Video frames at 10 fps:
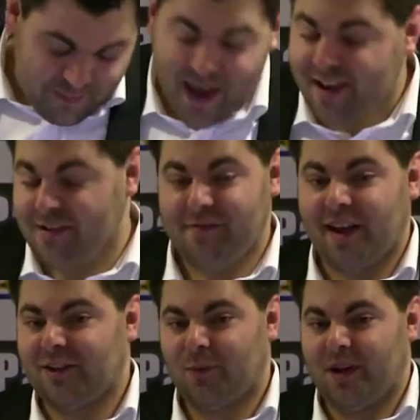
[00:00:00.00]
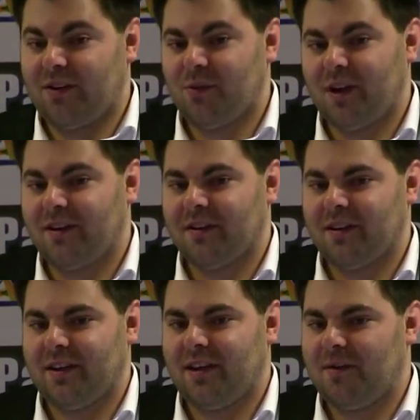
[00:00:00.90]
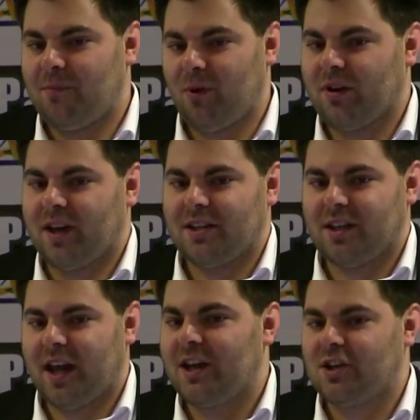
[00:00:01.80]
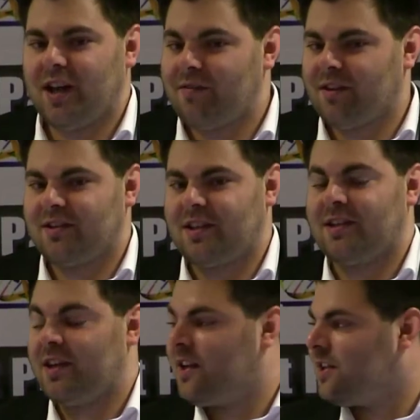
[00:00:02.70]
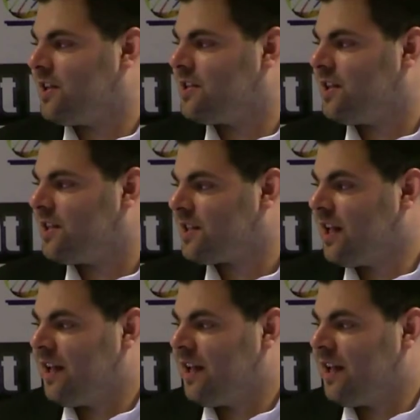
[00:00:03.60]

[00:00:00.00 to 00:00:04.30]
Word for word: bad effects when when uh, blocking S E H and having these uh, E E Ts,